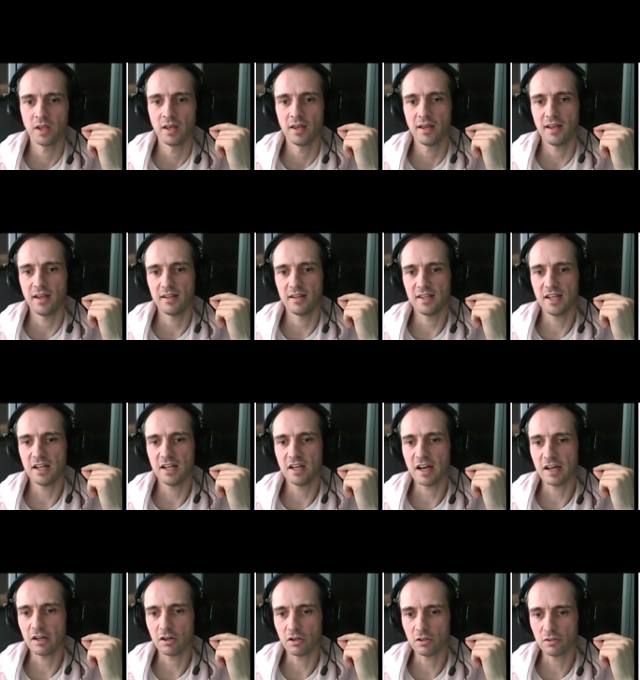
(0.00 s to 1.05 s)
And then
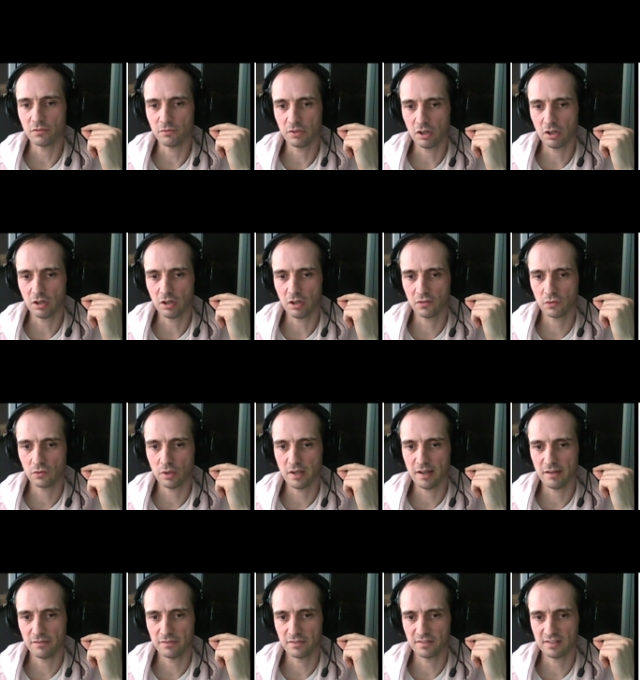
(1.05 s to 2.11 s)
we also
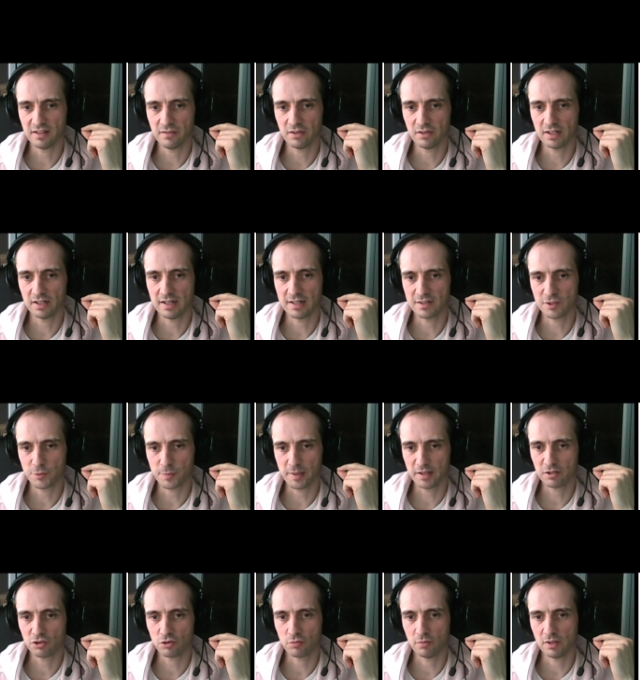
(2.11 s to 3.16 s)
have several
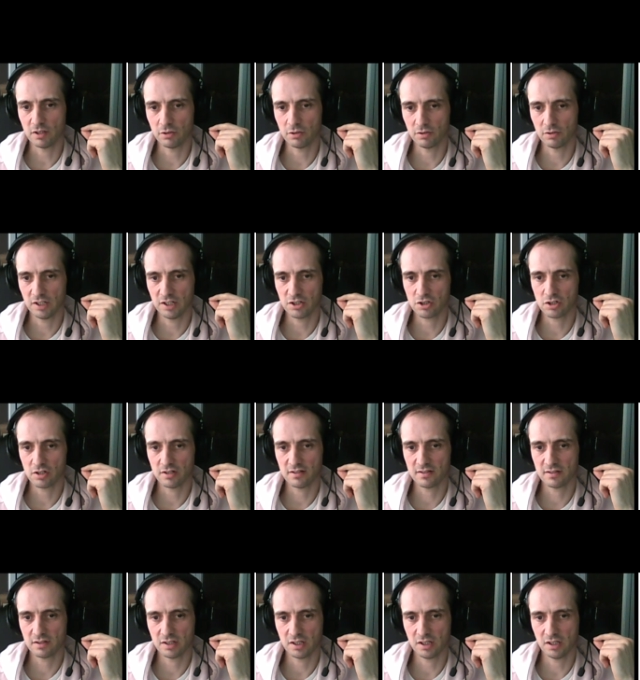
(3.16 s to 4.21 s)
spectrum
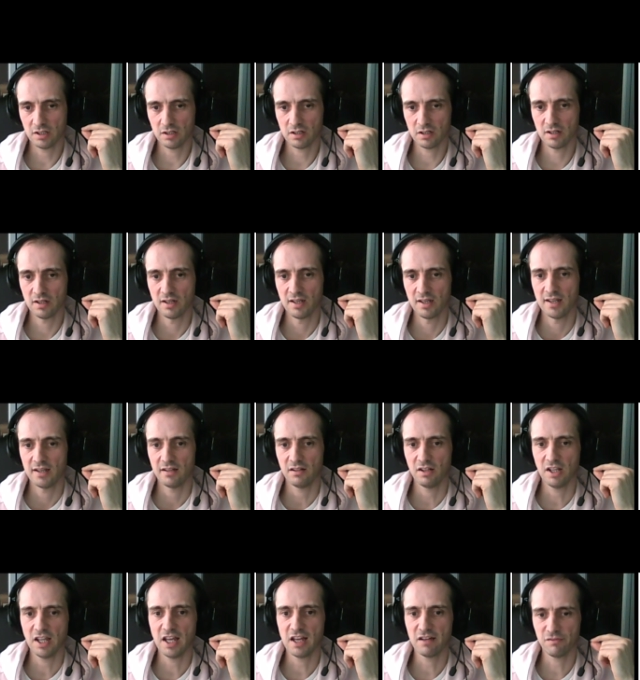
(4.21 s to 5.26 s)
annotations here.
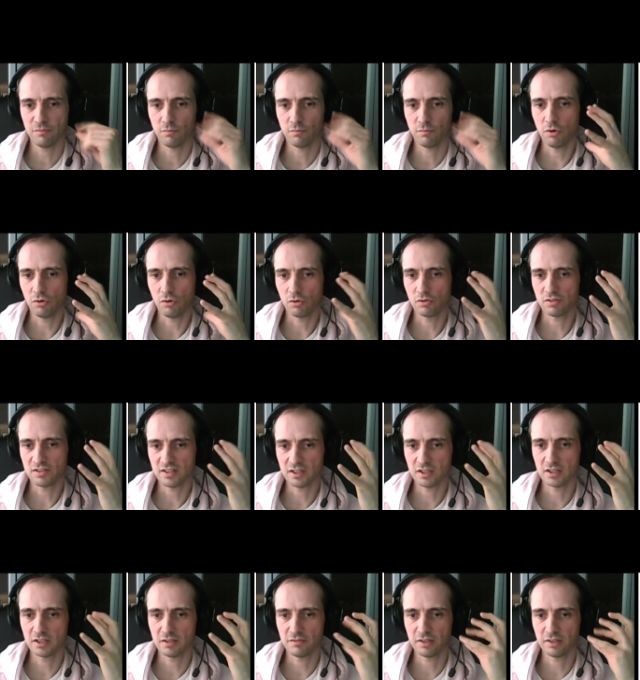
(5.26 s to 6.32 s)
They have more
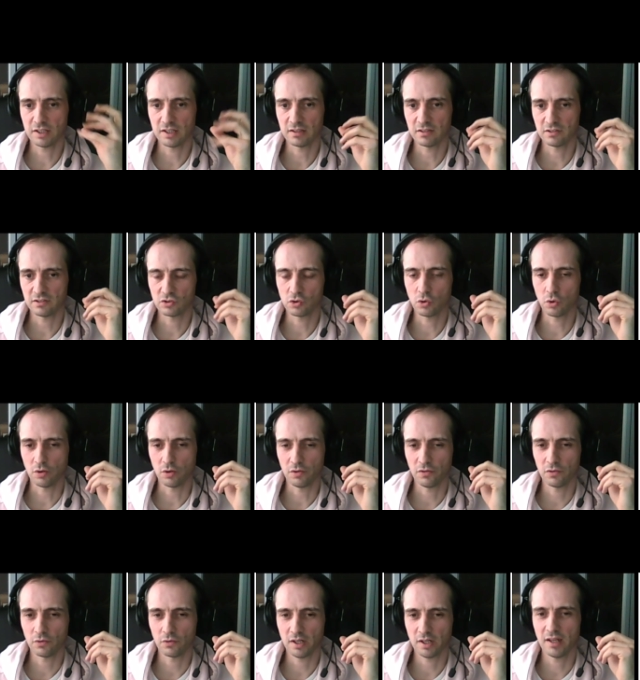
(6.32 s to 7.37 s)
significant
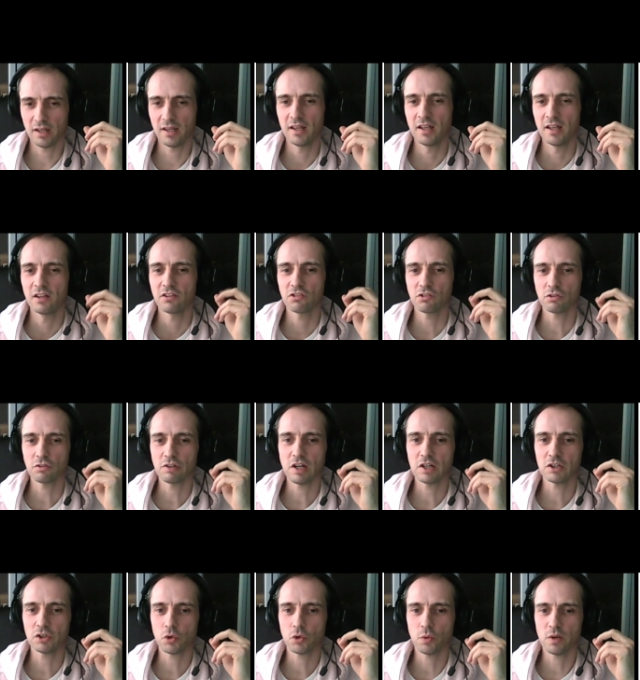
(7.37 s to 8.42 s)
scores. Okay. So now
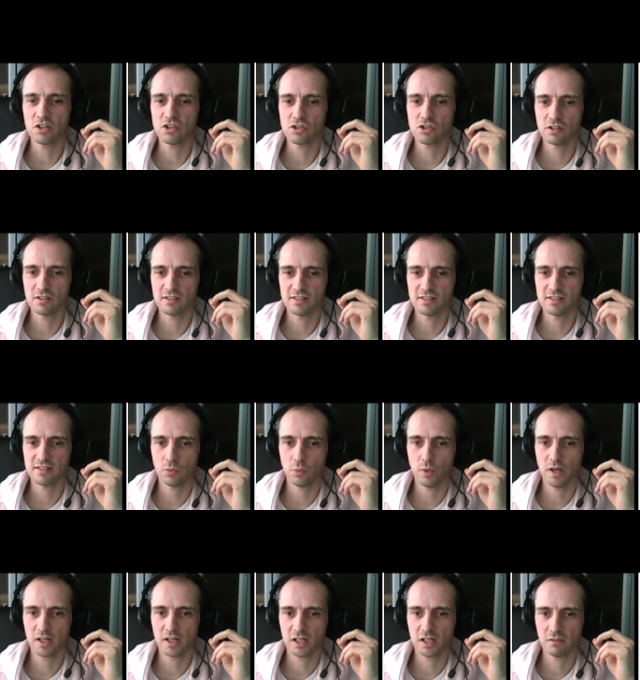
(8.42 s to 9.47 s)
the question is that
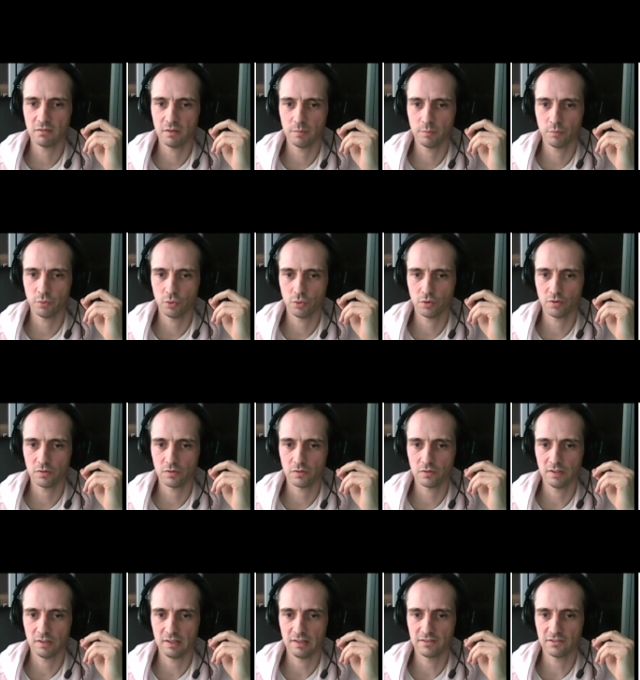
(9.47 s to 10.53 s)
where can we put
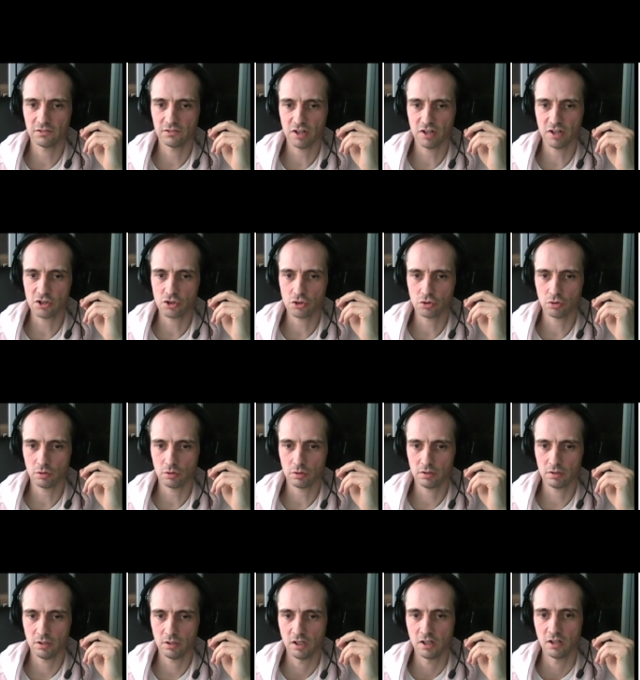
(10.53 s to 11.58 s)
this
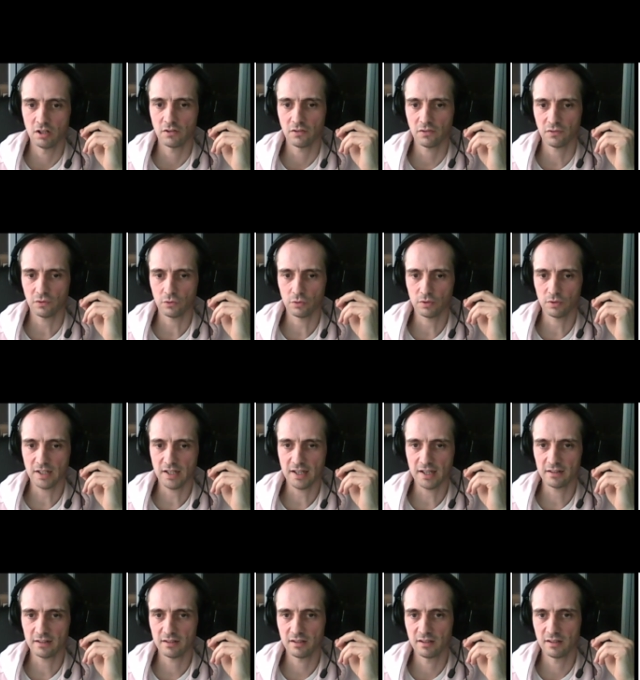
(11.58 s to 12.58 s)
threshold so that